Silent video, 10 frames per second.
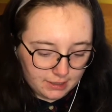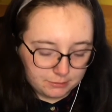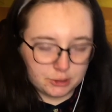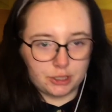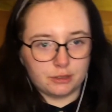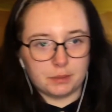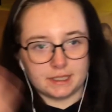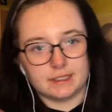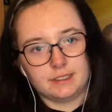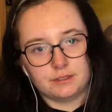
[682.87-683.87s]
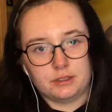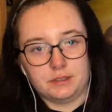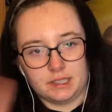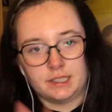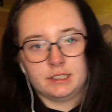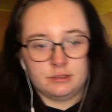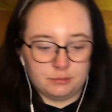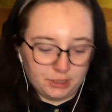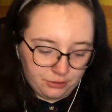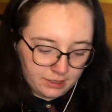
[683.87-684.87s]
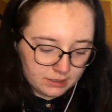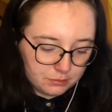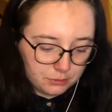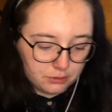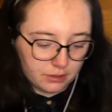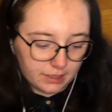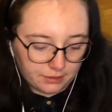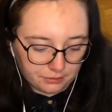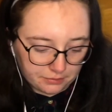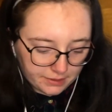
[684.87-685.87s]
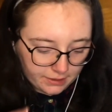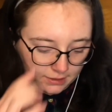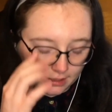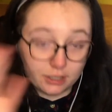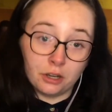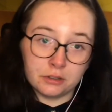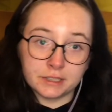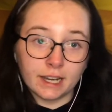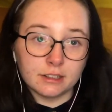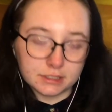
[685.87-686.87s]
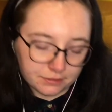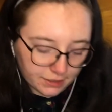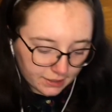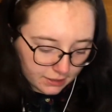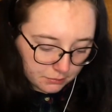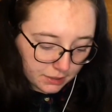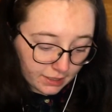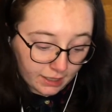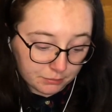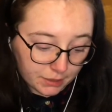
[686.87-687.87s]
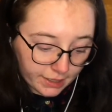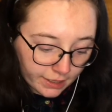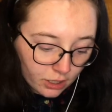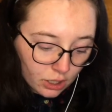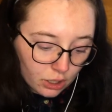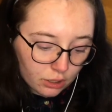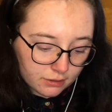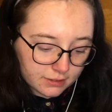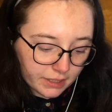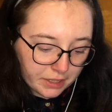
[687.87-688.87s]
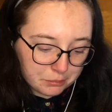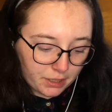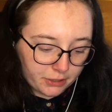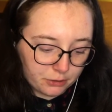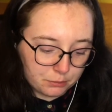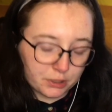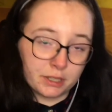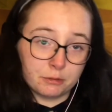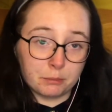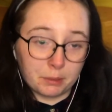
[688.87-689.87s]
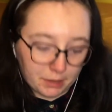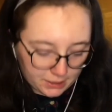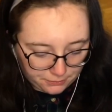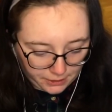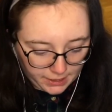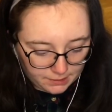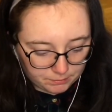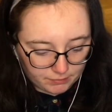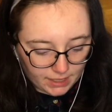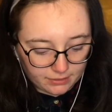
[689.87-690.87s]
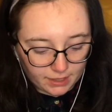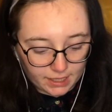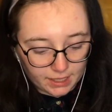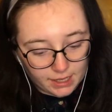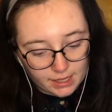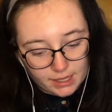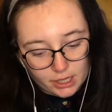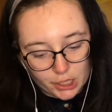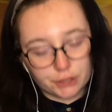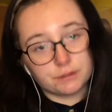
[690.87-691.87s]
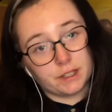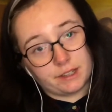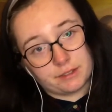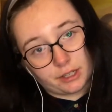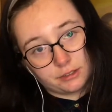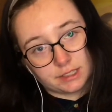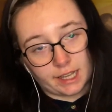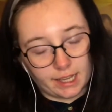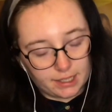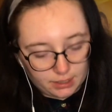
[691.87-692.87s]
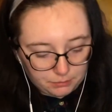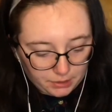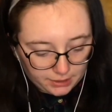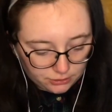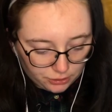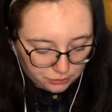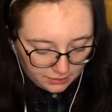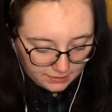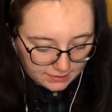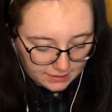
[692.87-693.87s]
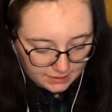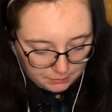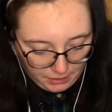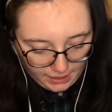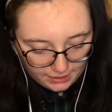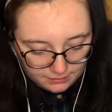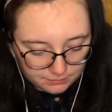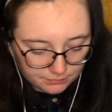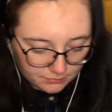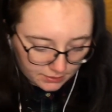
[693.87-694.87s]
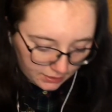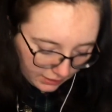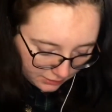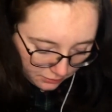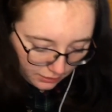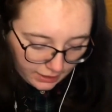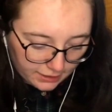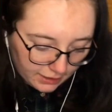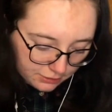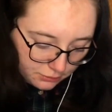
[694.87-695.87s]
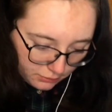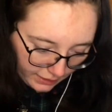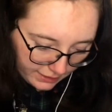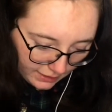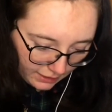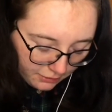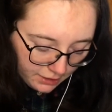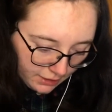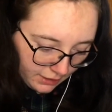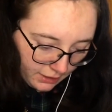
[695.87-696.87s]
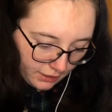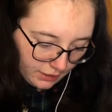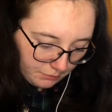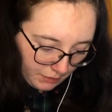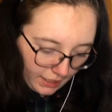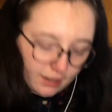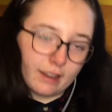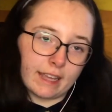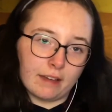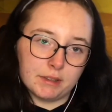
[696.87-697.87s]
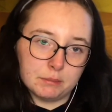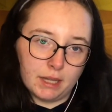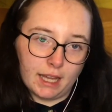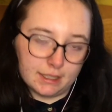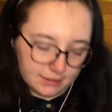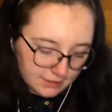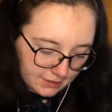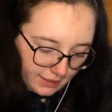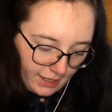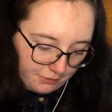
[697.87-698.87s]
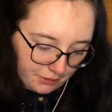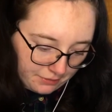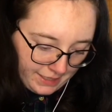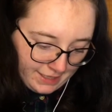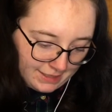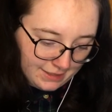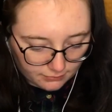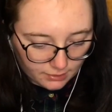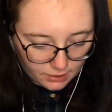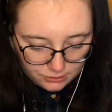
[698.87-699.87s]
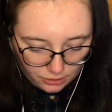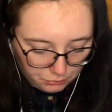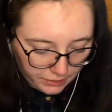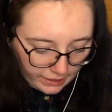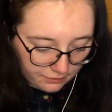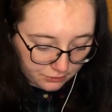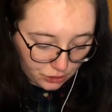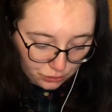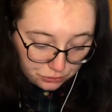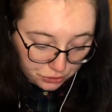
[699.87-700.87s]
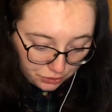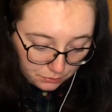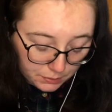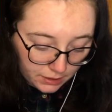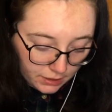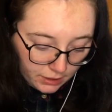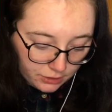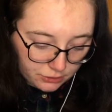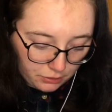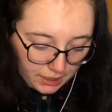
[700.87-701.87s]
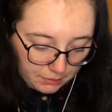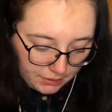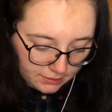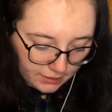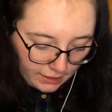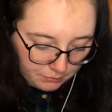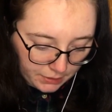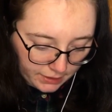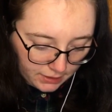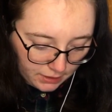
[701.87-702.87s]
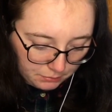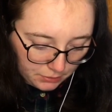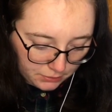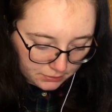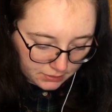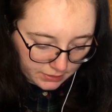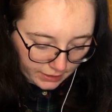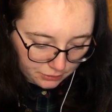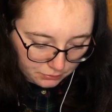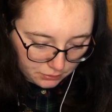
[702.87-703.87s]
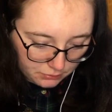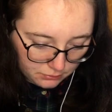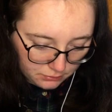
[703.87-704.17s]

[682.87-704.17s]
So basically involving like all my transport and everything, hotels if I need them. Then I have my holiday I'm planning on booking with my best friend, and then hopefully if it goes ahead, my social in the city plan. That's all that, and that's all laid out. I like having plans and everything. So then we have YouTube. So I basically have my upload schedule.